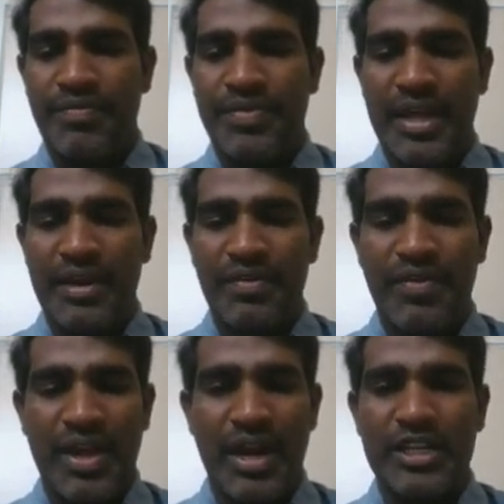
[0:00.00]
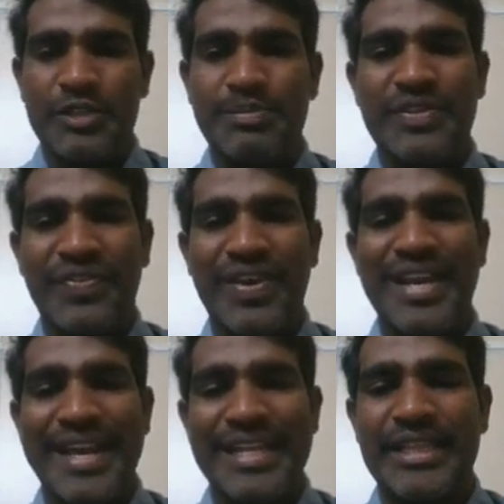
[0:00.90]
then we are not
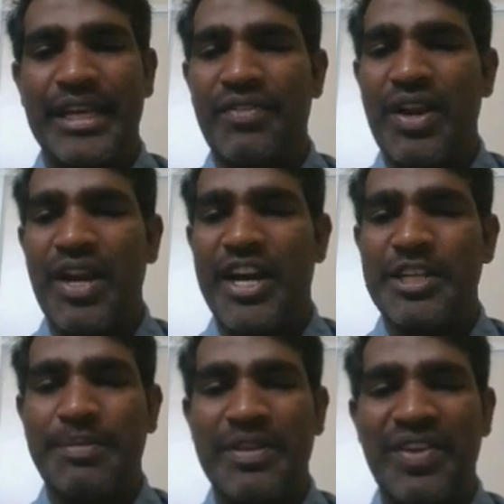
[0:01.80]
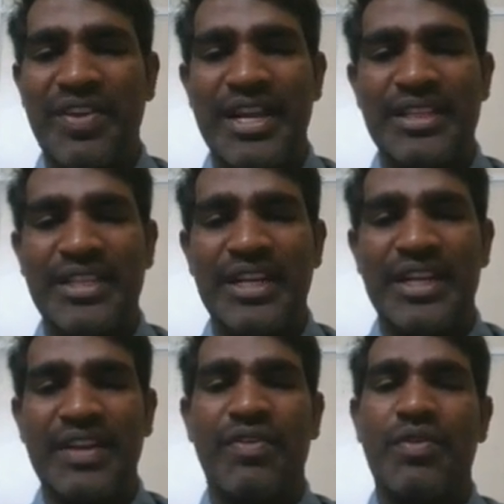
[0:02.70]
specifying anything. If we are not specifying anything,
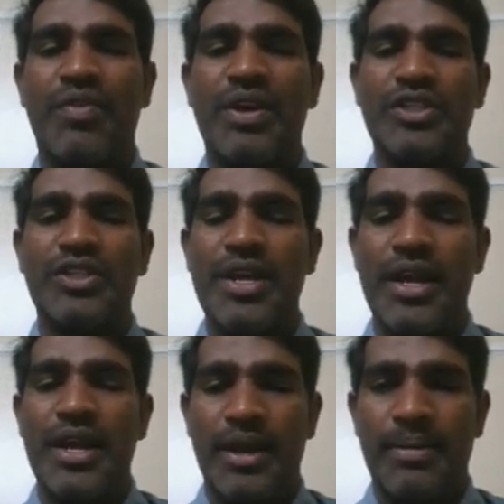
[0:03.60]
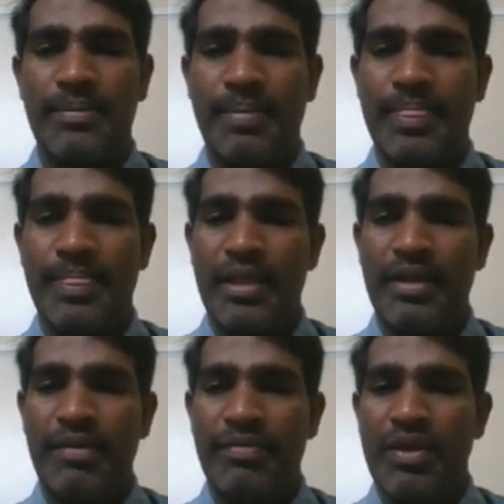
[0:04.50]
default what is going on?
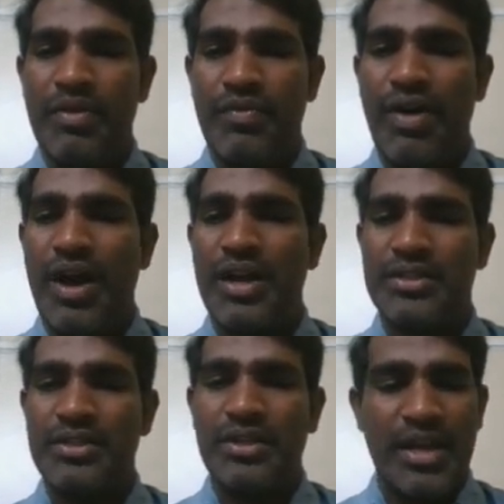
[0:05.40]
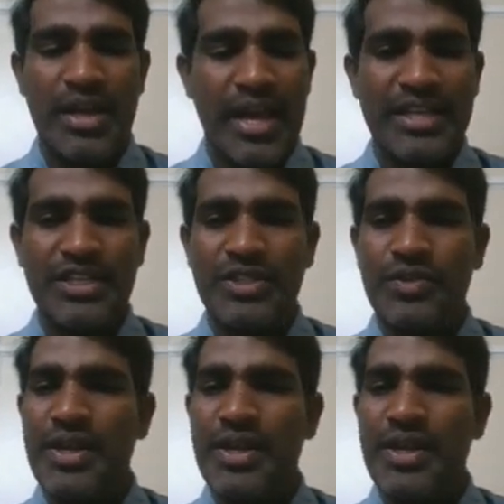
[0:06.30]
False. As it is